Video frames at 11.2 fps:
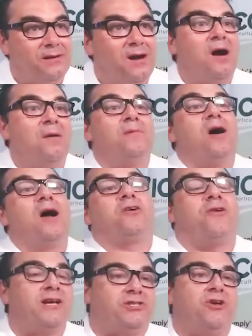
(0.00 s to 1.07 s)
I
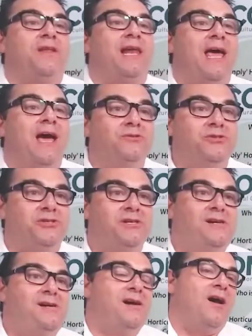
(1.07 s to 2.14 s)
crash on the lounge.
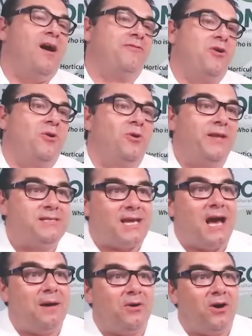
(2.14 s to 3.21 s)
I've got all these
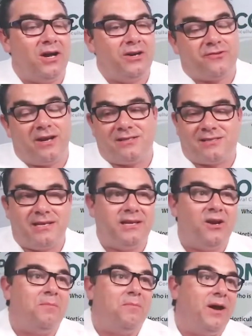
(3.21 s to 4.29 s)
carbohydrates
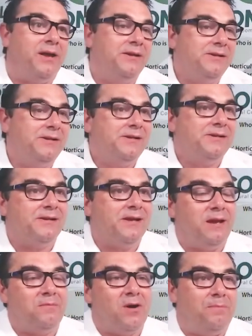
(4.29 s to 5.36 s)
sitting
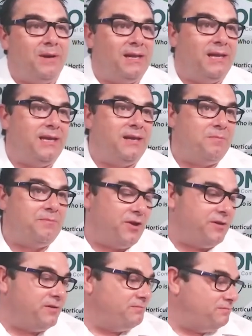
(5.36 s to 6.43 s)
in my belly and I'm
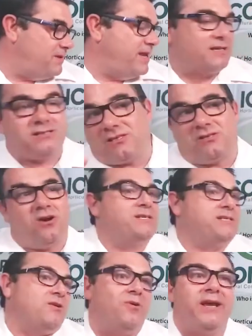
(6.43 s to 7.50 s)
not
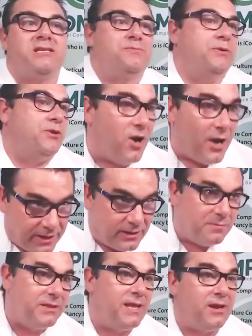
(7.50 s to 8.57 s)
exercising or expediting
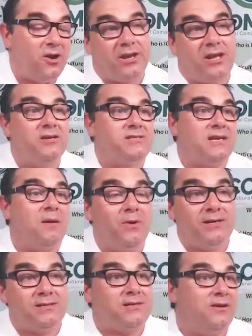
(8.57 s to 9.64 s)
them, and they've got to go
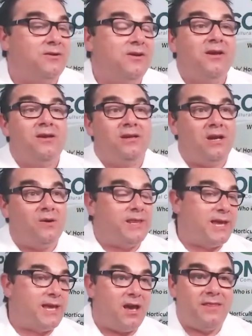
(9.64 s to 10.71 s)
somewhere. So you know where
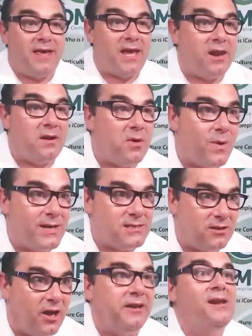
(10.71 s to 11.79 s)
they go to my
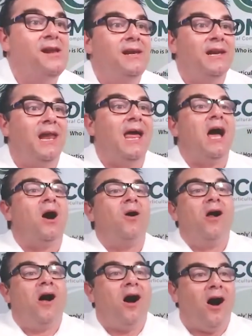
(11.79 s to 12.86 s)
waistline.
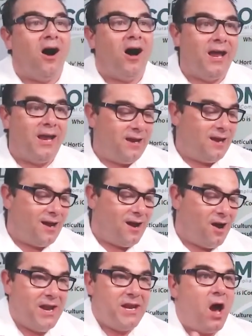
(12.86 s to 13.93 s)
Now I
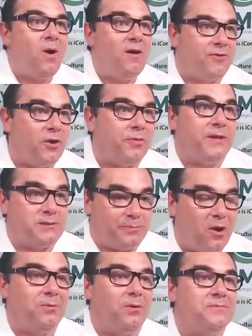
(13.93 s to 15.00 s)
know I've got these
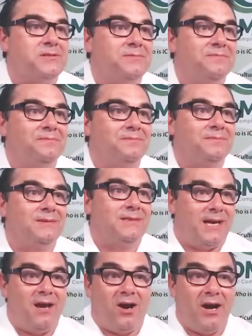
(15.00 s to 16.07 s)
problems,
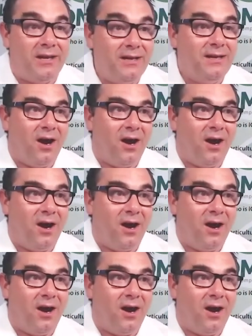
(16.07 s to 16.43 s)
okay?